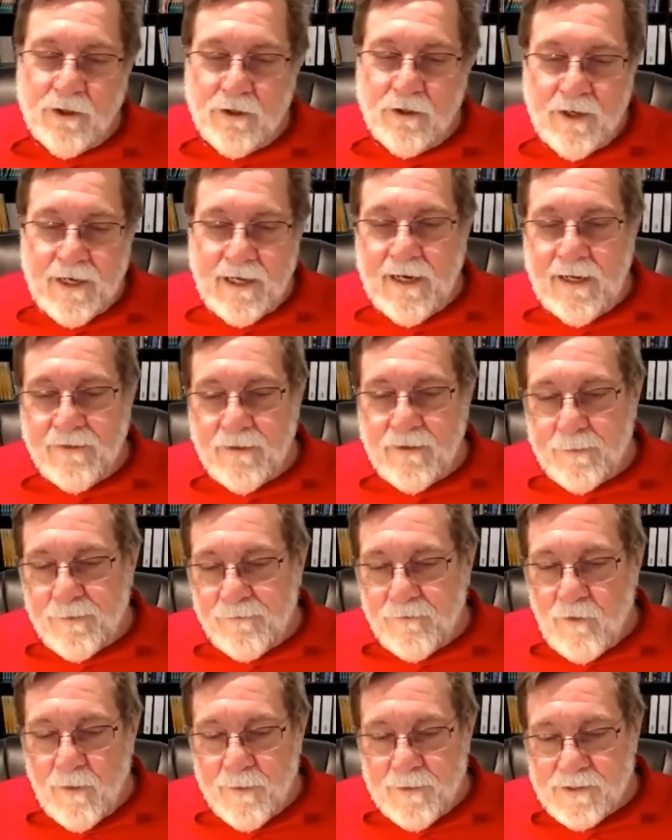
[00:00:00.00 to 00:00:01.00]
You're looking at the
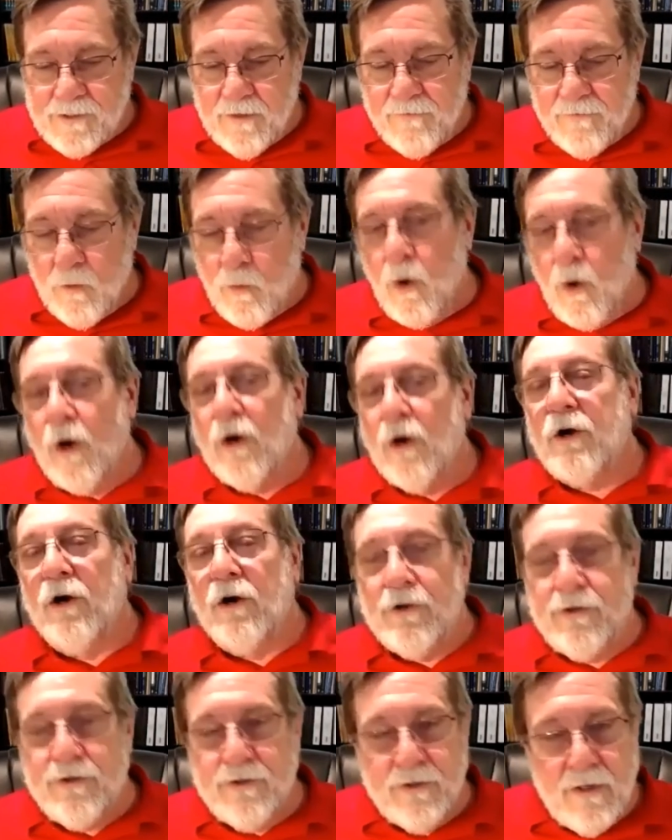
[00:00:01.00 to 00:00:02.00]
performance of the
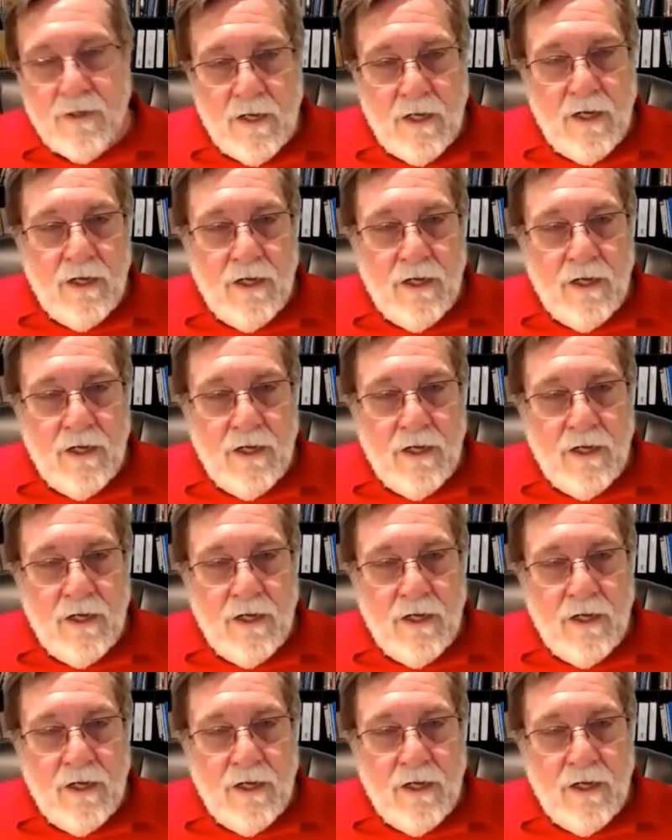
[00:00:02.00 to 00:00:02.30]
workers.